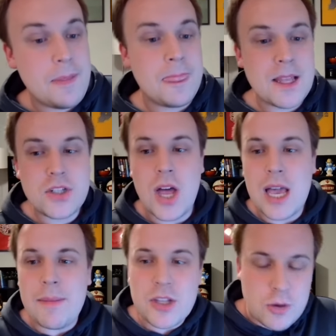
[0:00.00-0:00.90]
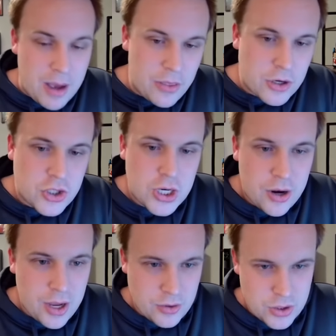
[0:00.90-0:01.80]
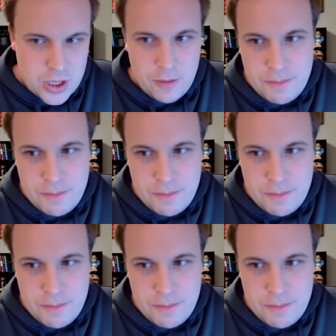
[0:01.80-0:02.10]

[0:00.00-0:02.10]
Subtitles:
Let's talk about some other scenarios, though.